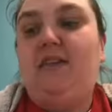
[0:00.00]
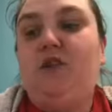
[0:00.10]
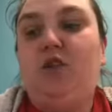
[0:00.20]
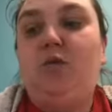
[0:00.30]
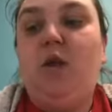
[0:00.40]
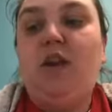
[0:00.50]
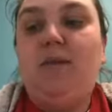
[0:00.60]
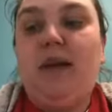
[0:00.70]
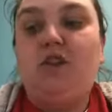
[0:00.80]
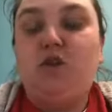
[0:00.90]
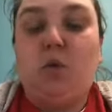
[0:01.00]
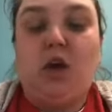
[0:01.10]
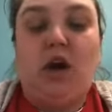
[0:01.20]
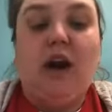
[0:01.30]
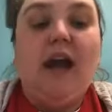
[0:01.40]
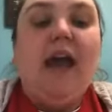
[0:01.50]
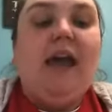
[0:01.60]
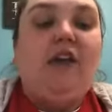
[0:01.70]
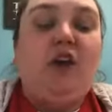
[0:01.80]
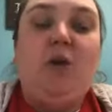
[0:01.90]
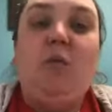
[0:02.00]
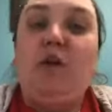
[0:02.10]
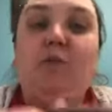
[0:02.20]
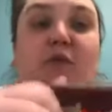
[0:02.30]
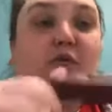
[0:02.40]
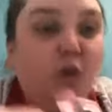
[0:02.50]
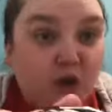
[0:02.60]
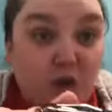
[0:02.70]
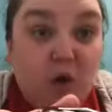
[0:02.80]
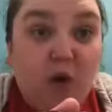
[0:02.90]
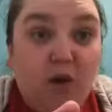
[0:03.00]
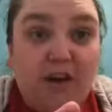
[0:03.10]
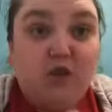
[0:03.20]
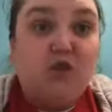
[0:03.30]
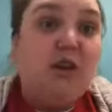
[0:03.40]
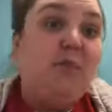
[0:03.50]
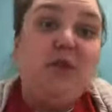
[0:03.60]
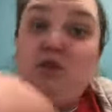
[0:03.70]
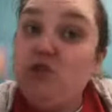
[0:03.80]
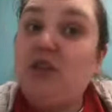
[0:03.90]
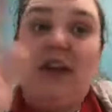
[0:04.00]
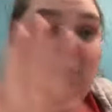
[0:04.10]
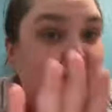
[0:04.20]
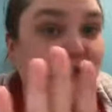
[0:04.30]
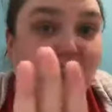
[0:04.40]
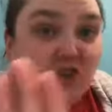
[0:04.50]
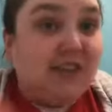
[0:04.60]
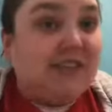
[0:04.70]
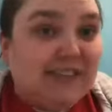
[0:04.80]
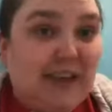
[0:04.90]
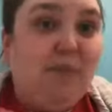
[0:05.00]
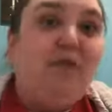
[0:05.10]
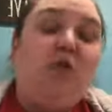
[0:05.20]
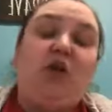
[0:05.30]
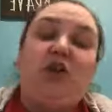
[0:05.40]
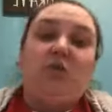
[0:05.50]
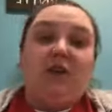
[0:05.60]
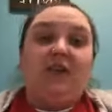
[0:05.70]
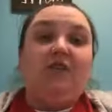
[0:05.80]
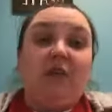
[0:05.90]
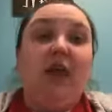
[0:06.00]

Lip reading: And so you want to make sure, before you go on a trip, and usually I wouldn't suggest the day before, you want to